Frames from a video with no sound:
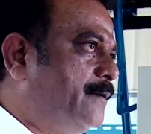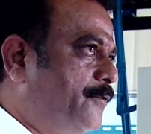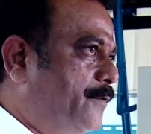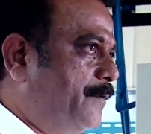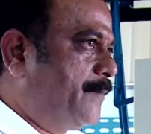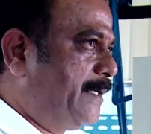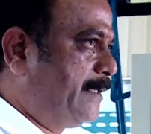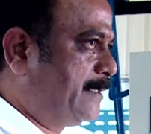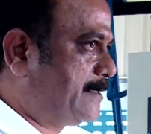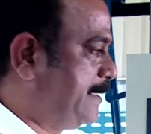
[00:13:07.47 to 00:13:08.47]
450
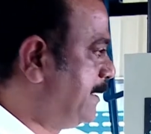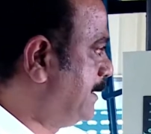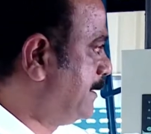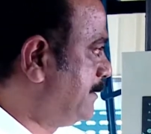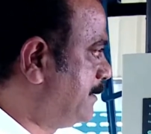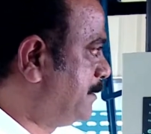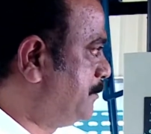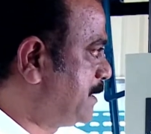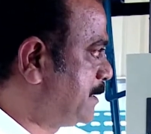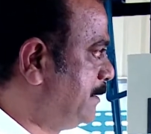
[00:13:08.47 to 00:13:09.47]
degrees
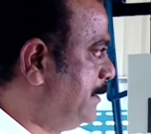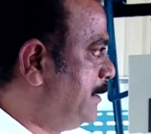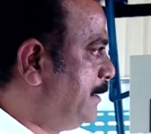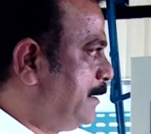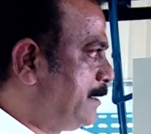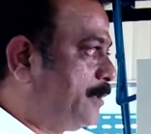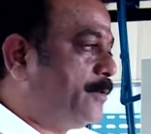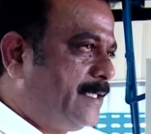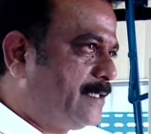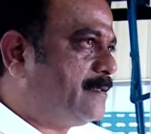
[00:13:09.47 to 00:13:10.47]
centigrade. Now
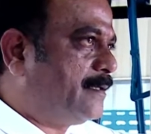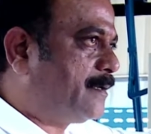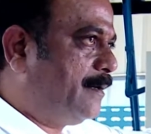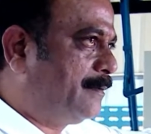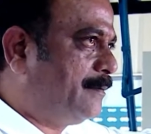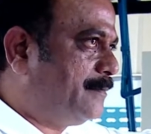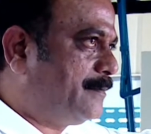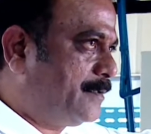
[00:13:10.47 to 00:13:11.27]
it is not on,